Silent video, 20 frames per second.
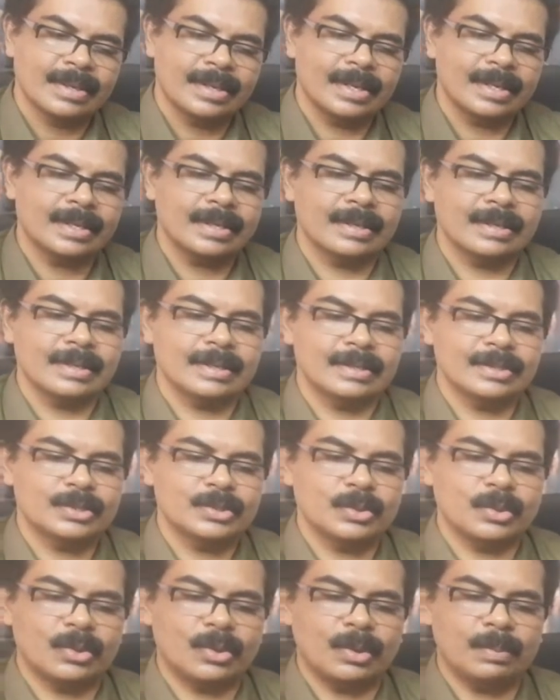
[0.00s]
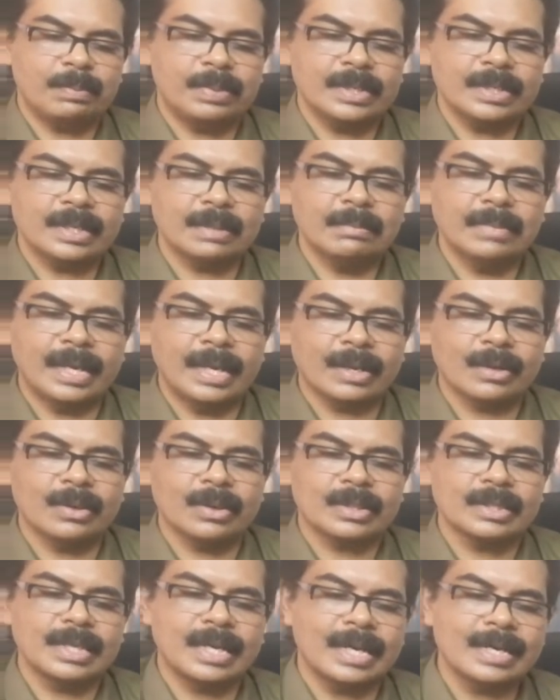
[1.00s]
And to open the bag
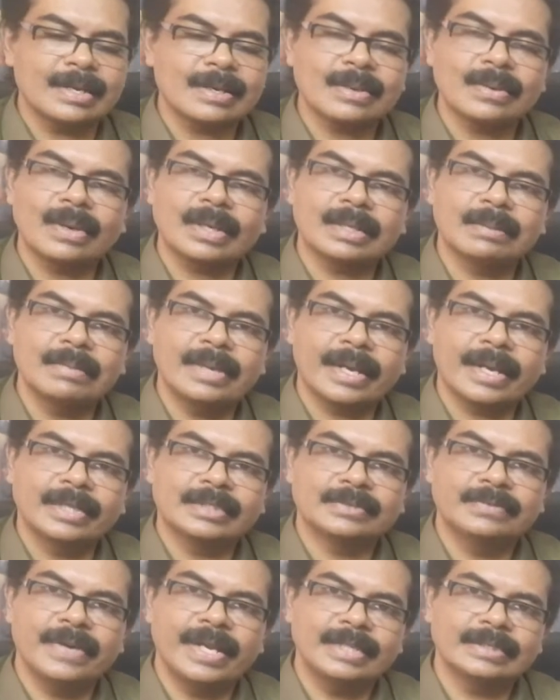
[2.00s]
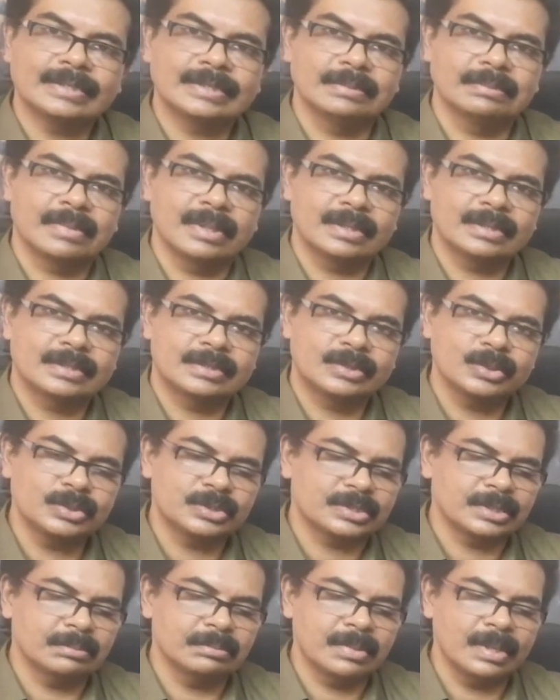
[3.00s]
or the unroll the bag, it's very simple.
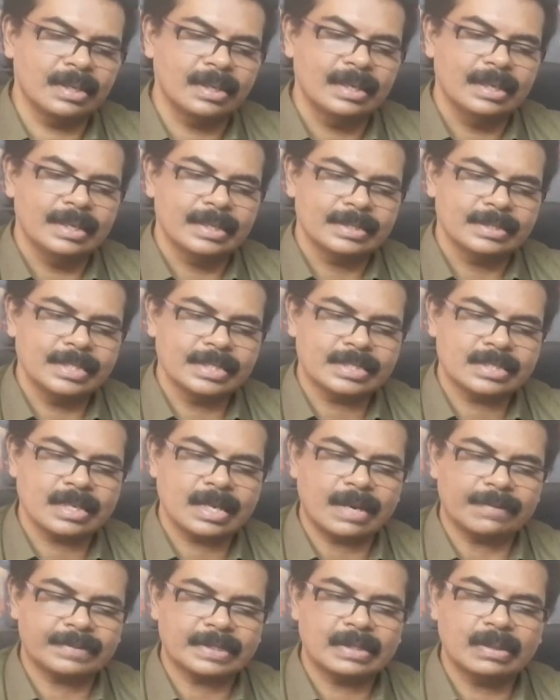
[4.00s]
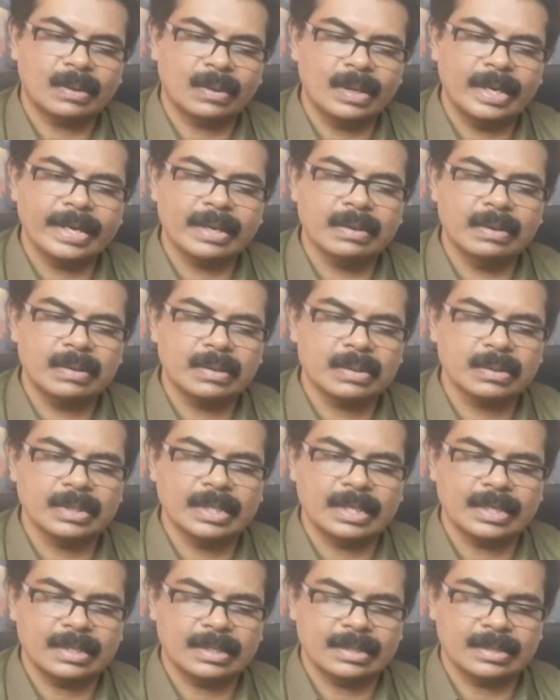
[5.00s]
Too simple. Just after holding on to
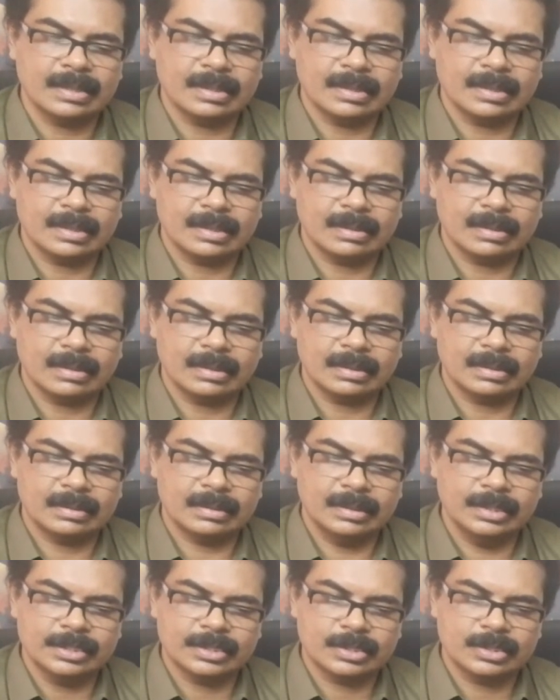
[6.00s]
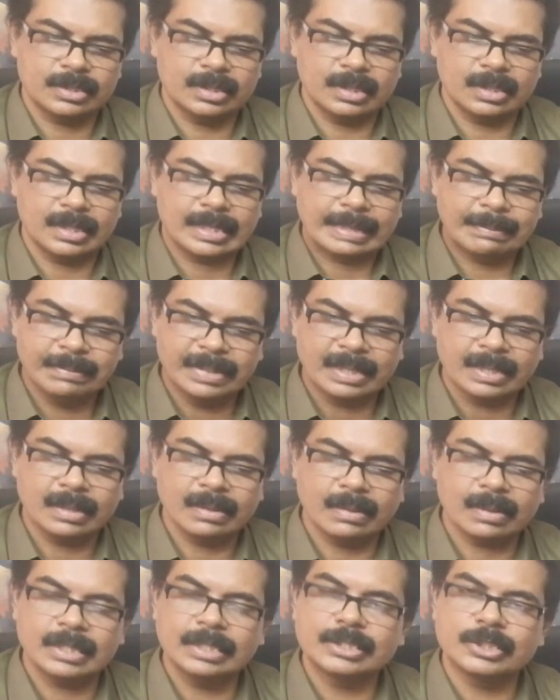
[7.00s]
this
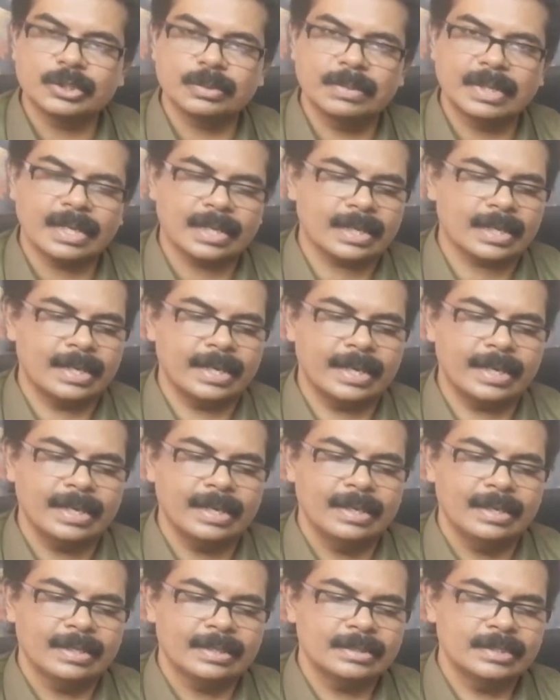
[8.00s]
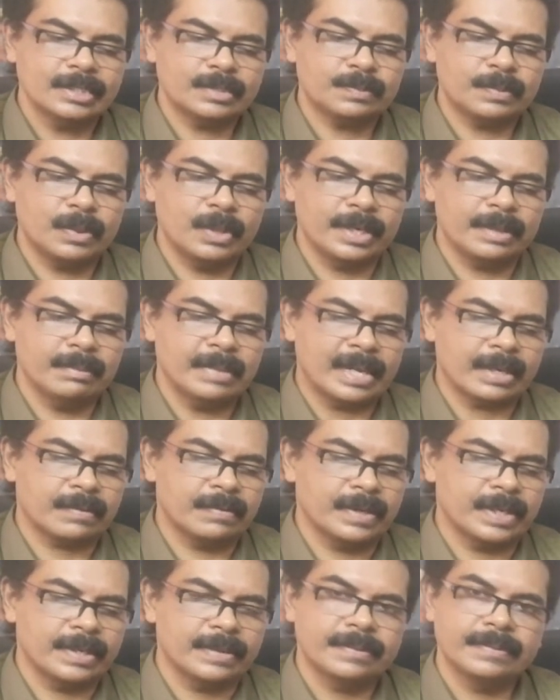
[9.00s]
ribbon or the tubular guide, just pull it
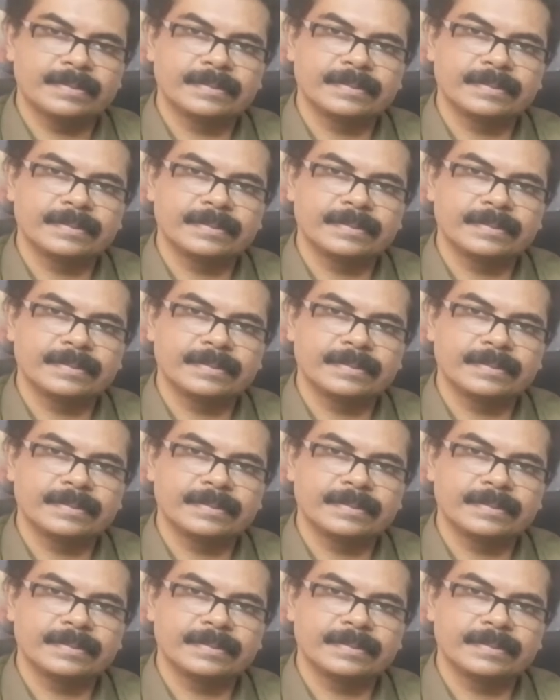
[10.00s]
backward.